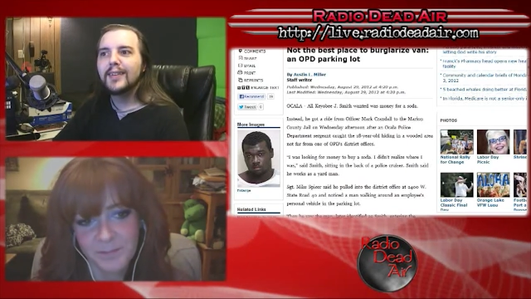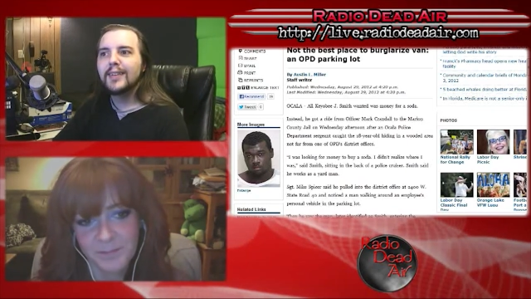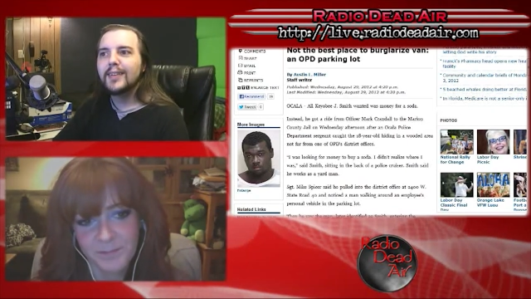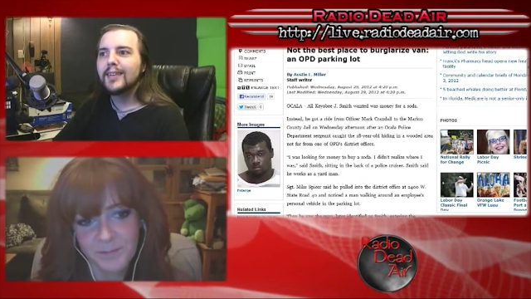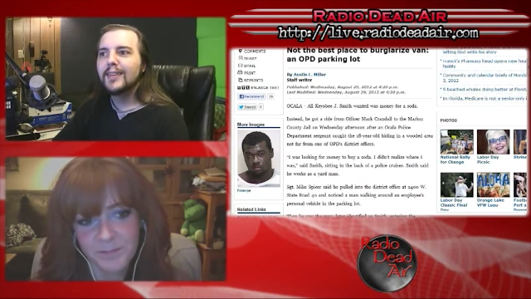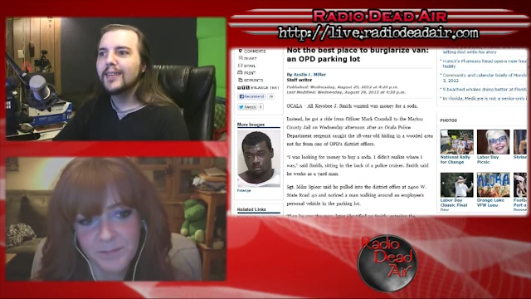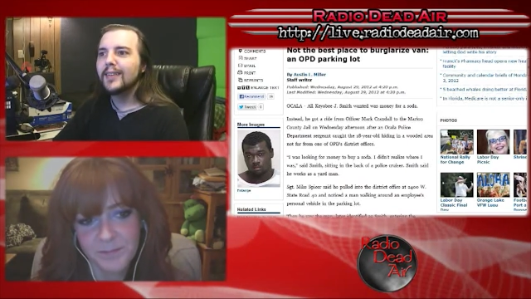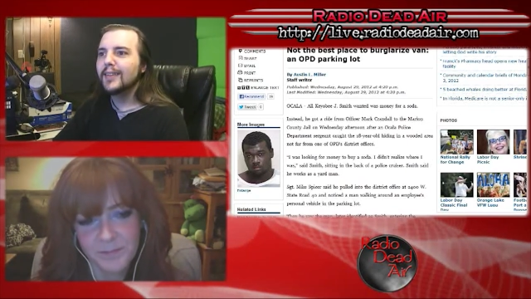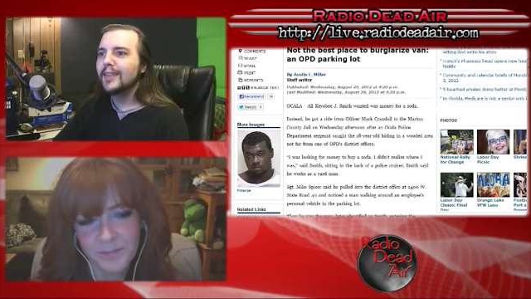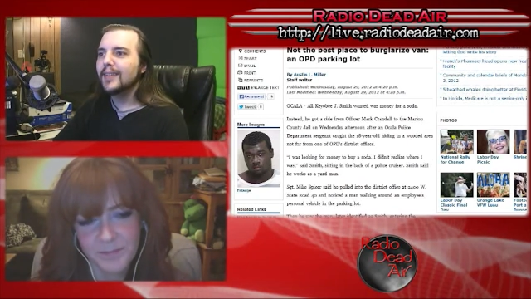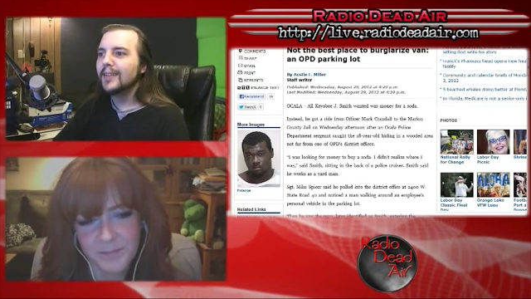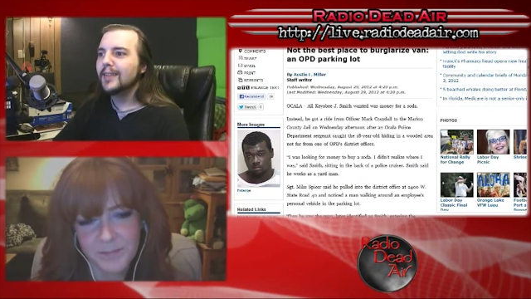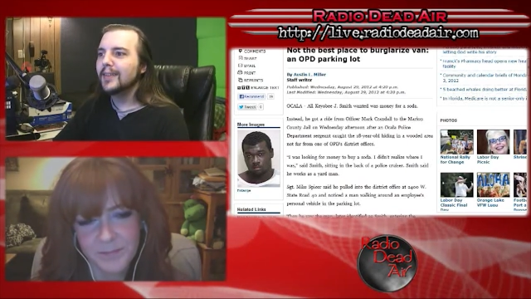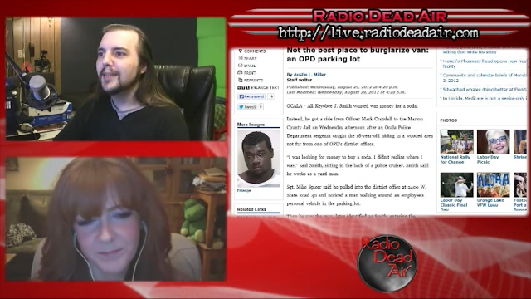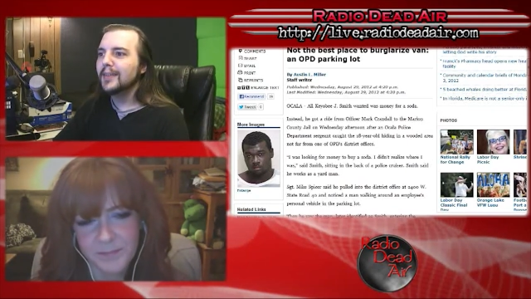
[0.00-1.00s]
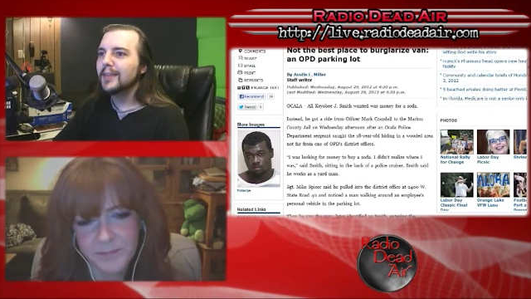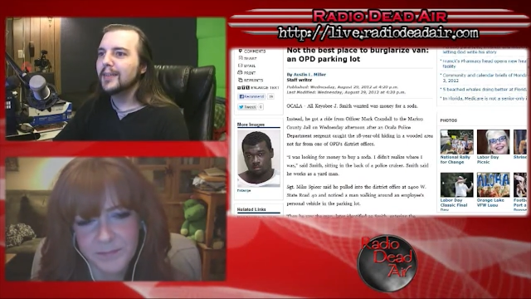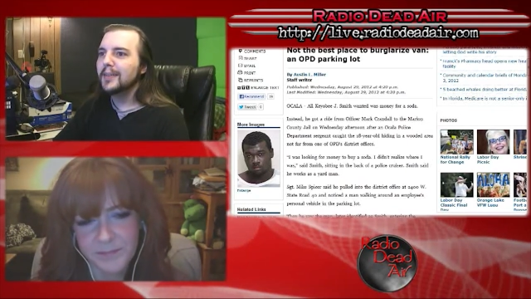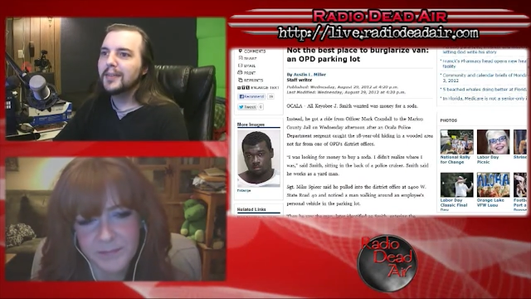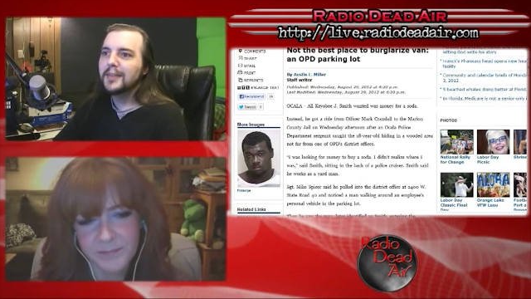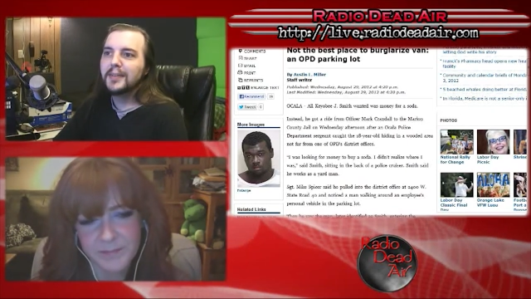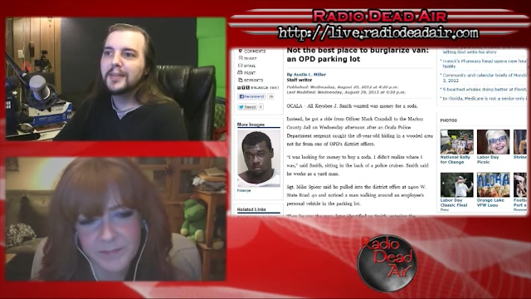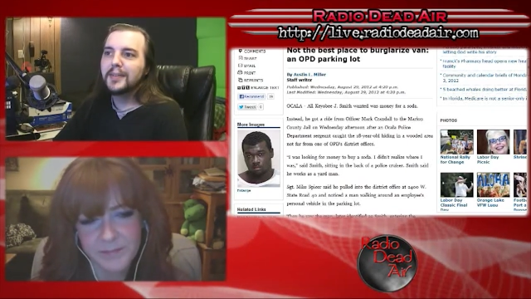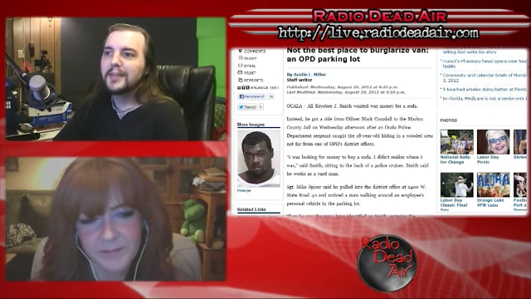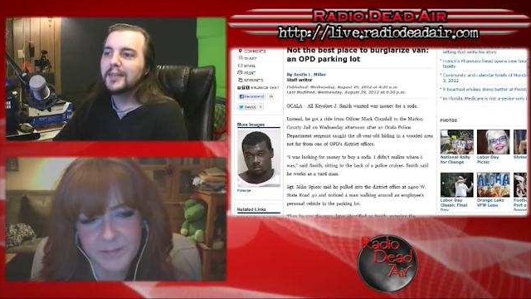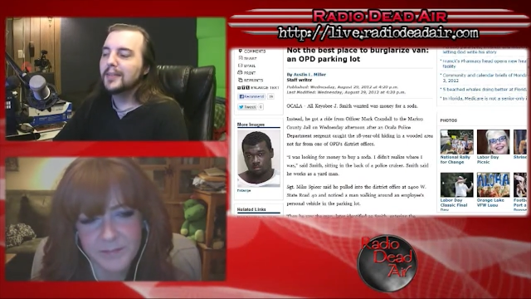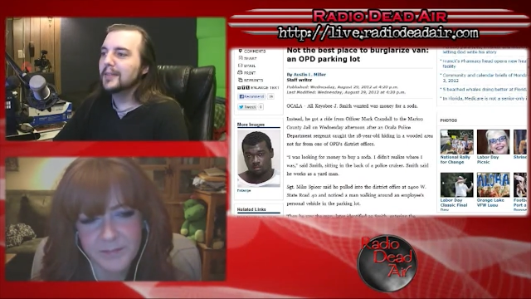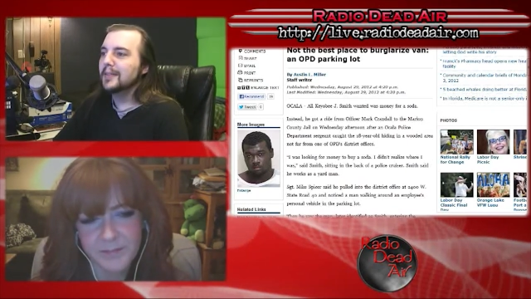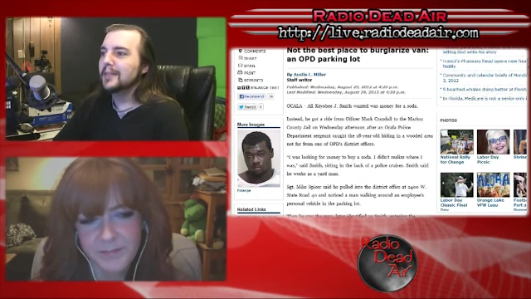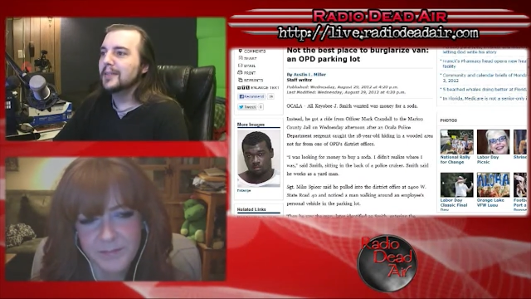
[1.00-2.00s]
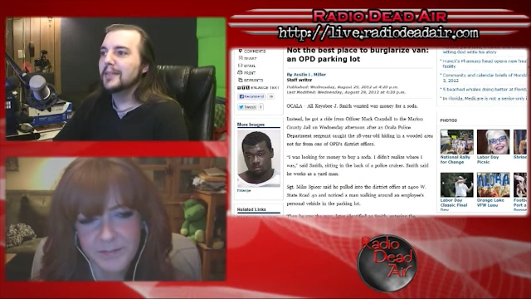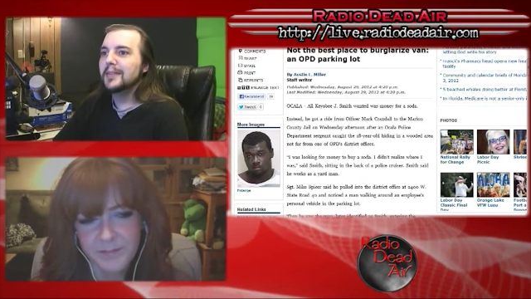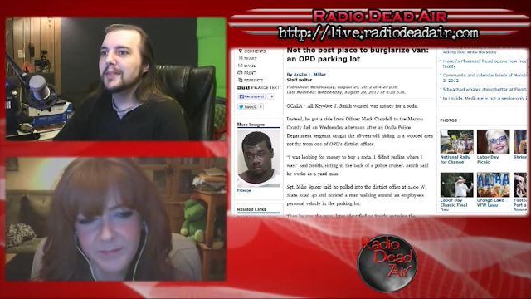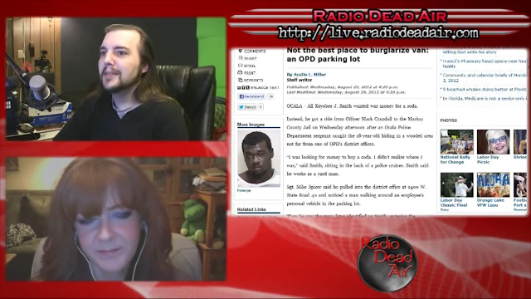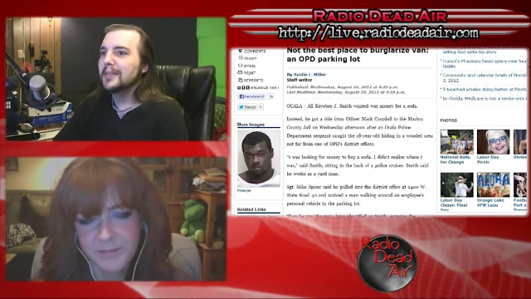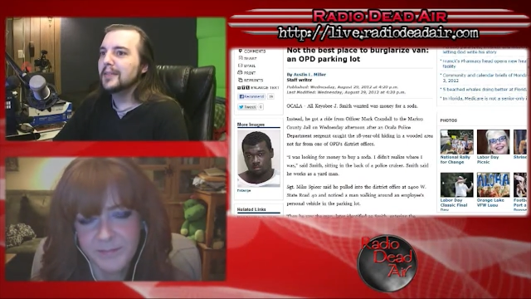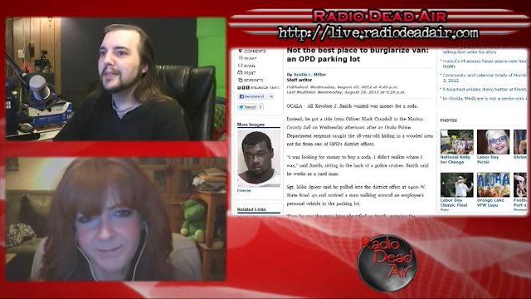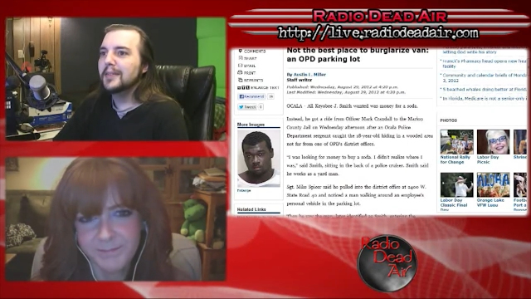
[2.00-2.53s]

Nothing is said.